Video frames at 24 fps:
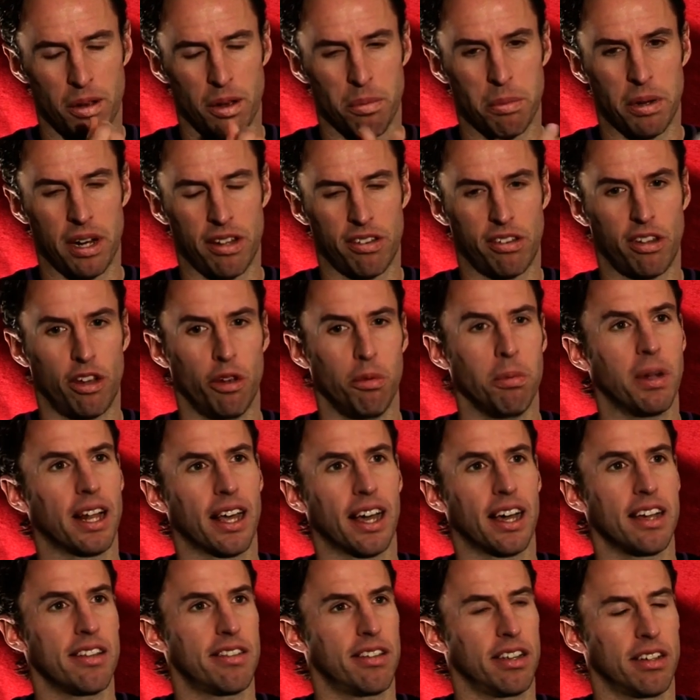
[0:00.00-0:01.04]
mean, it's
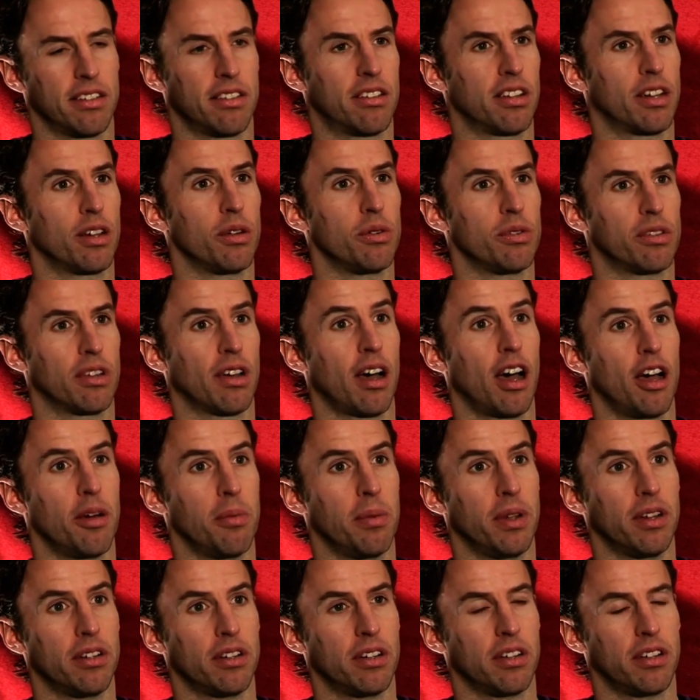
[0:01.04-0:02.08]
humiliating to lose at
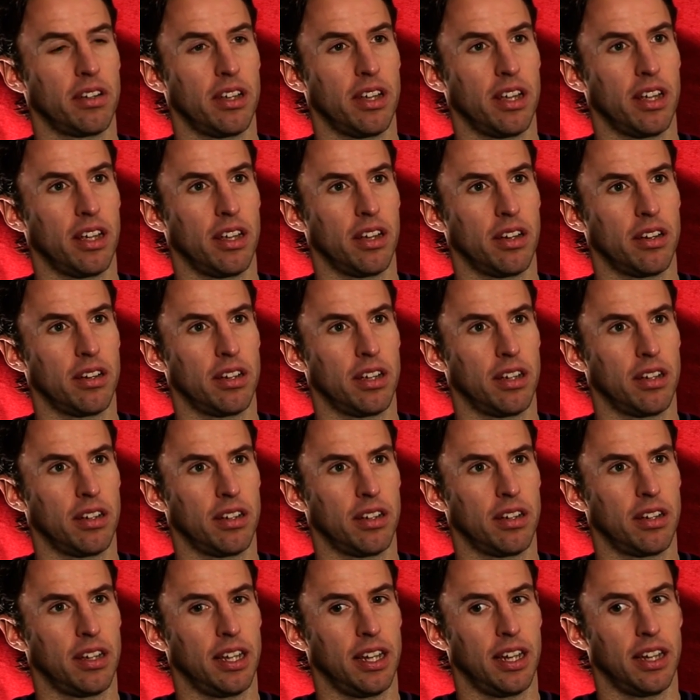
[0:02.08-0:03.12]
home
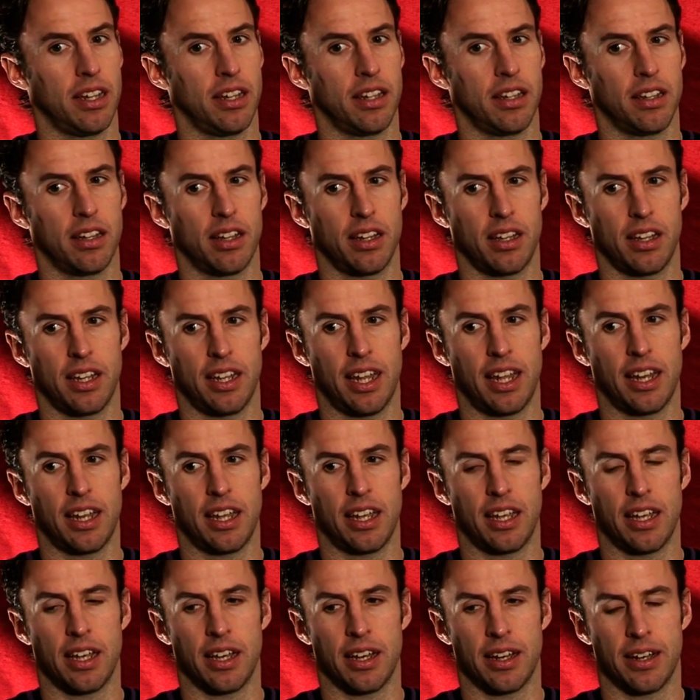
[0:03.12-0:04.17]
in
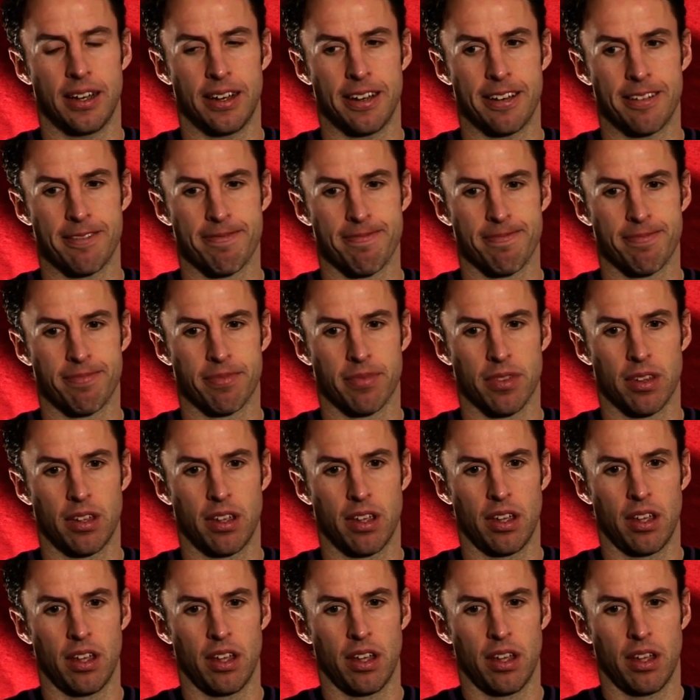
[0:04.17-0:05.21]
any
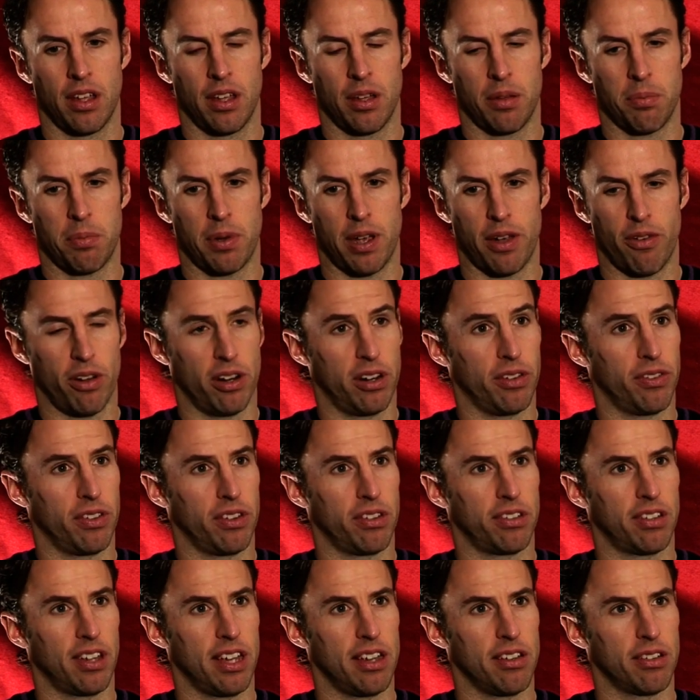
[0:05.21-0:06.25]
period of the
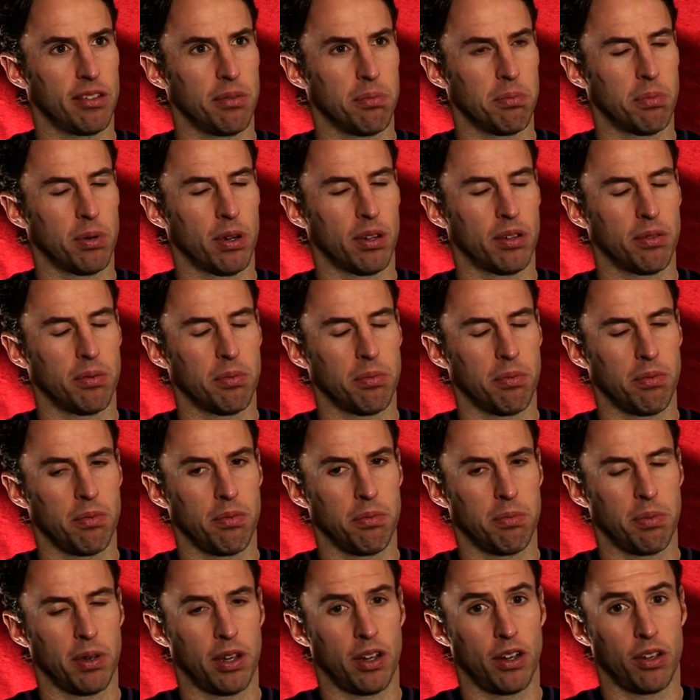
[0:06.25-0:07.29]
season, but
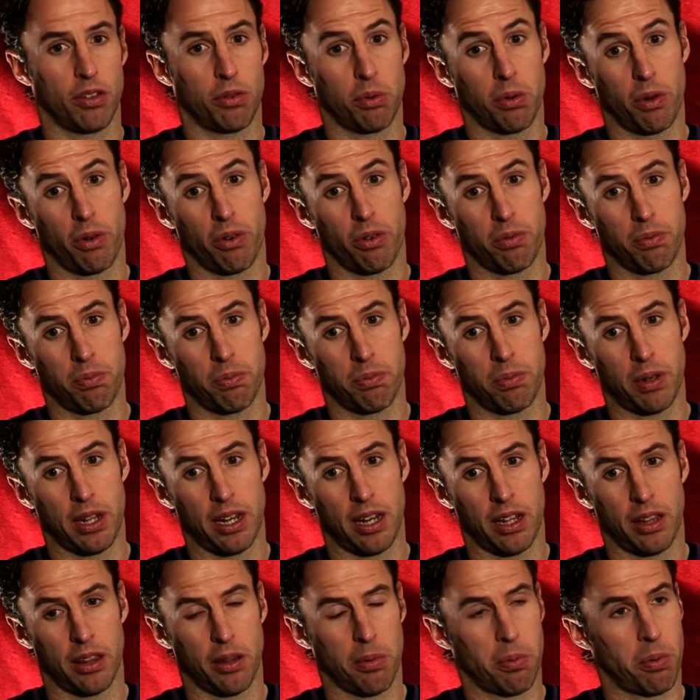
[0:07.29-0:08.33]
because we've
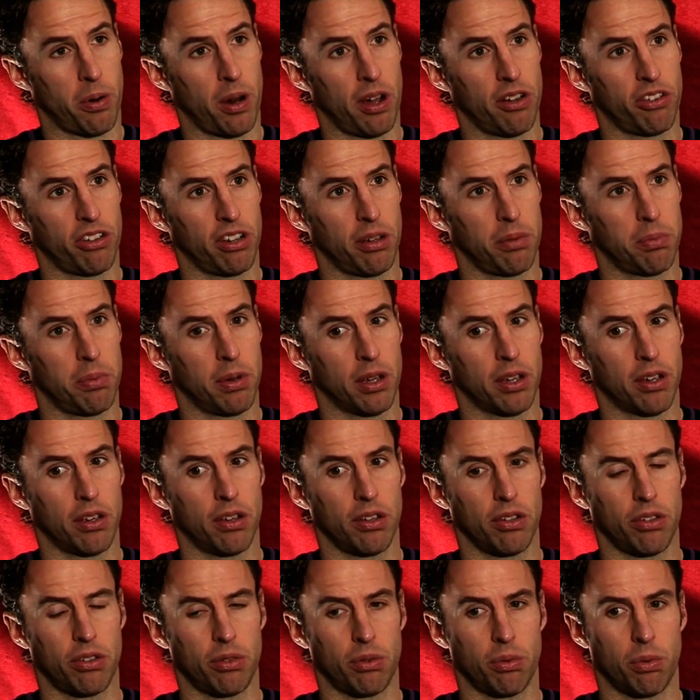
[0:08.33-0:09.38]
been under pressure,
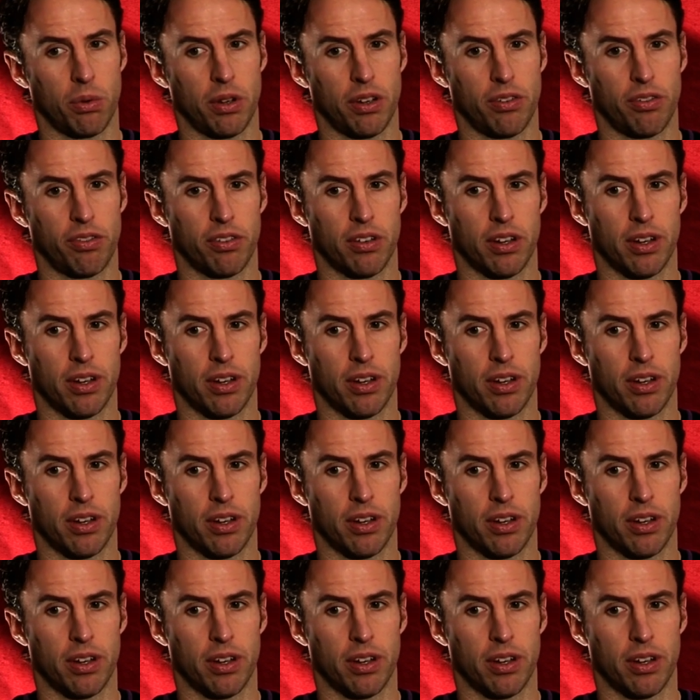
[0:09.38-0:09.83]
because we'd